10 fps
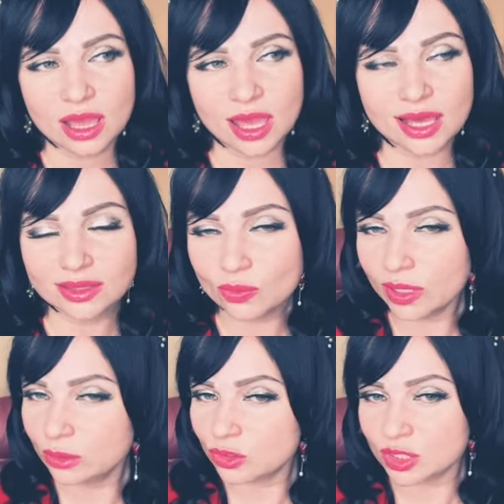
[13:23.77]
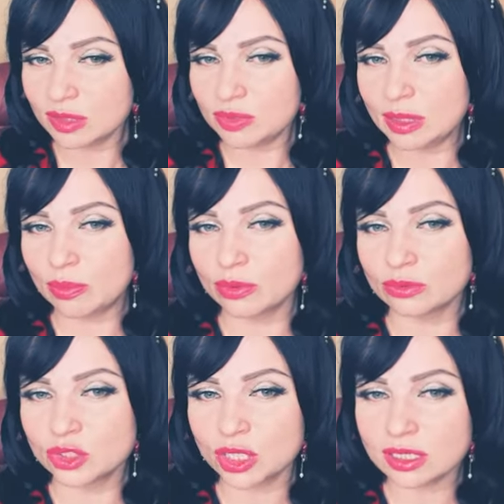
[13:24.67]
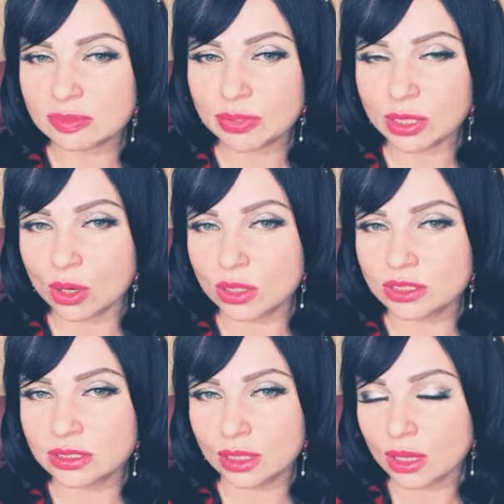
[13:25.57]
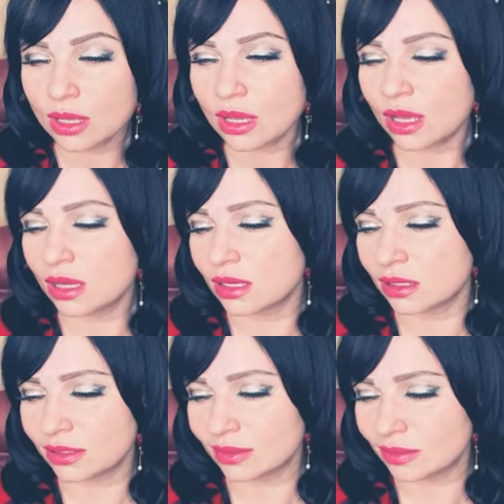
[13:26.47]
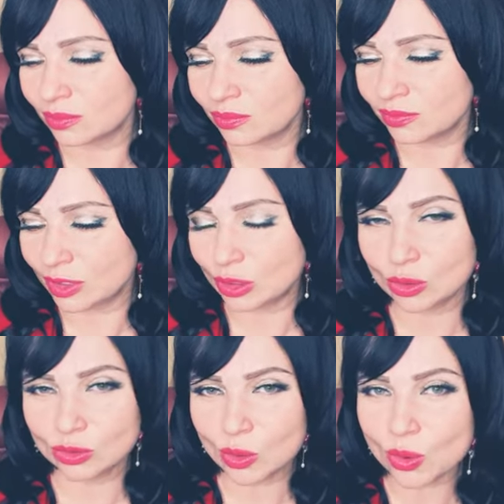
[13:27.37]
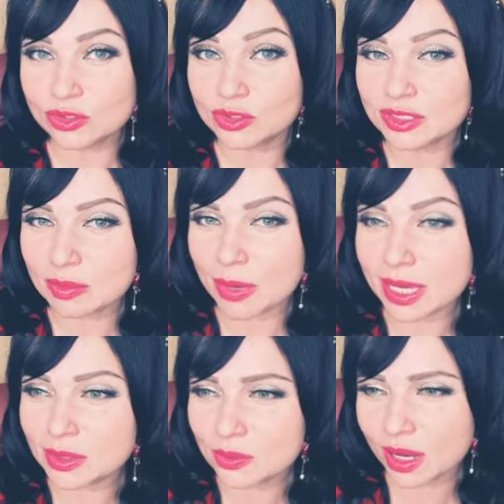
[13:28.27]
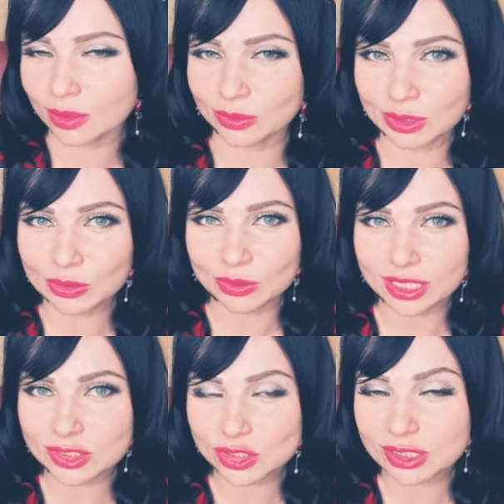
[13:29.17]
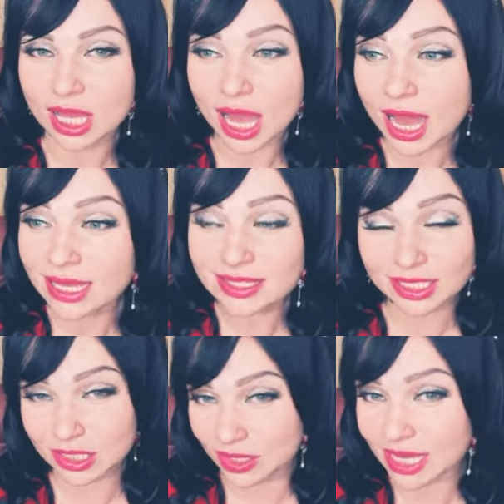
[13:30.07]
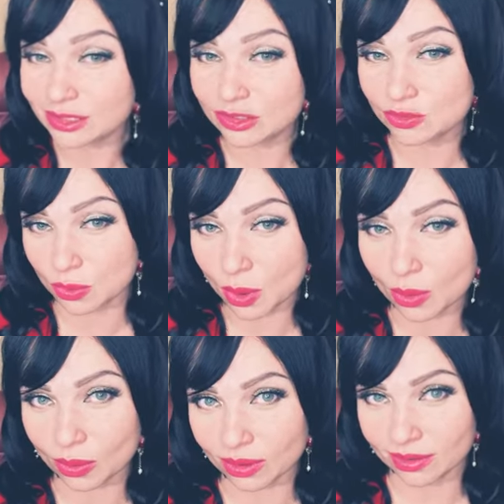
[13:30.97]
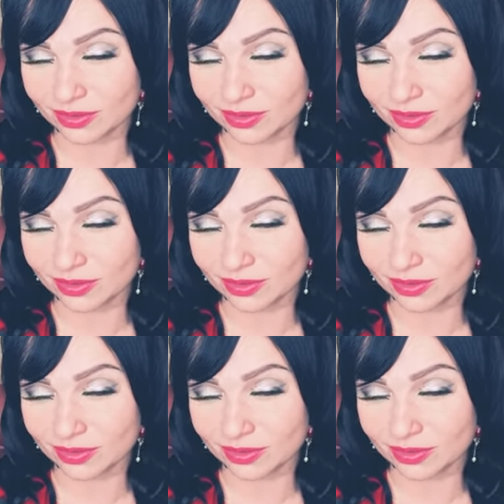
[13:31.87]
and the way you treat people just because uh, you know oh there is a man around you know let's just i think that is wrong